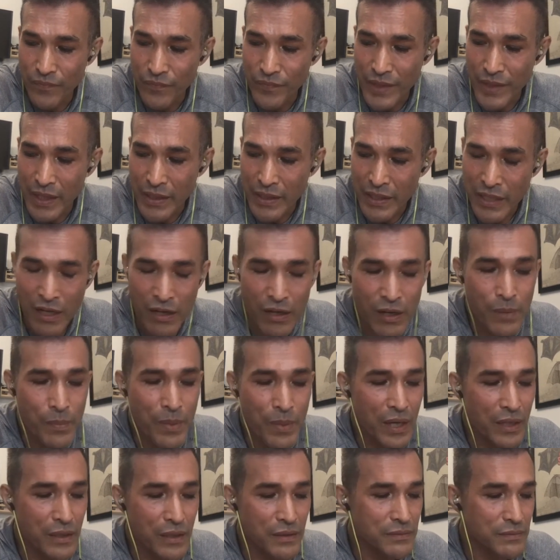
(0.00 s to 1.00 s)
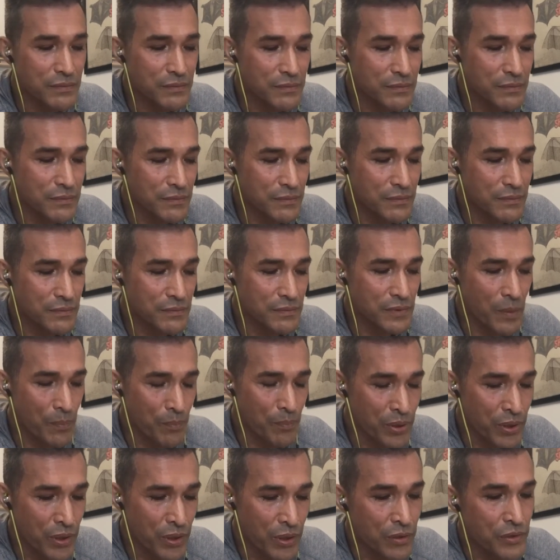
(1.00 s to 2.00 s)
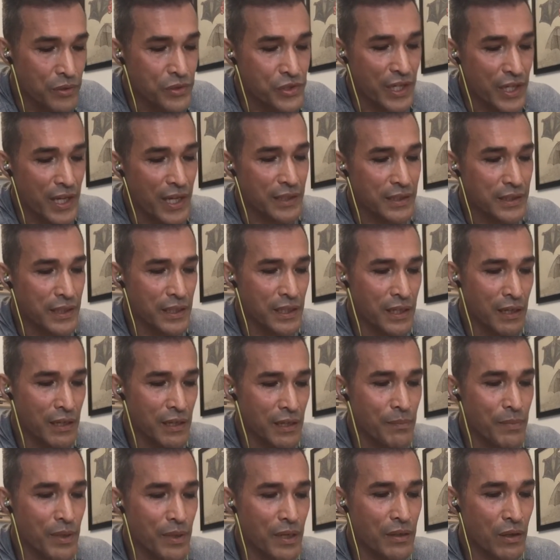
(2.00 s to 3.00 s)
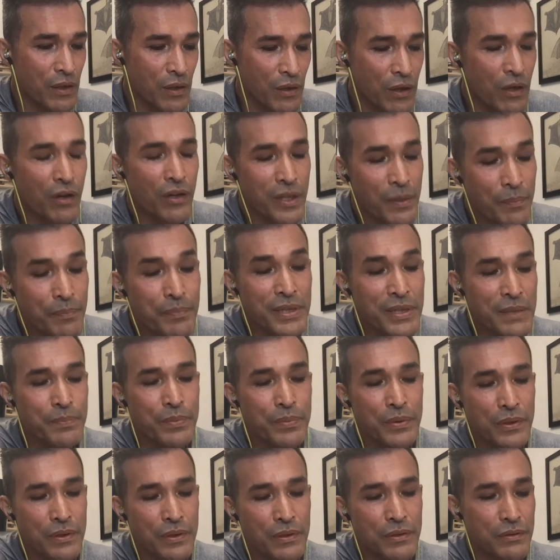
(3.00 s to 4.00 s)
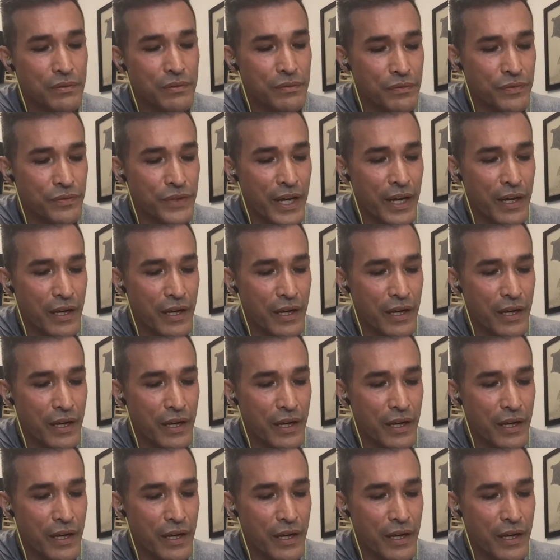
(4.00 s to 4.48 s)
I care about the project. I care about all the people that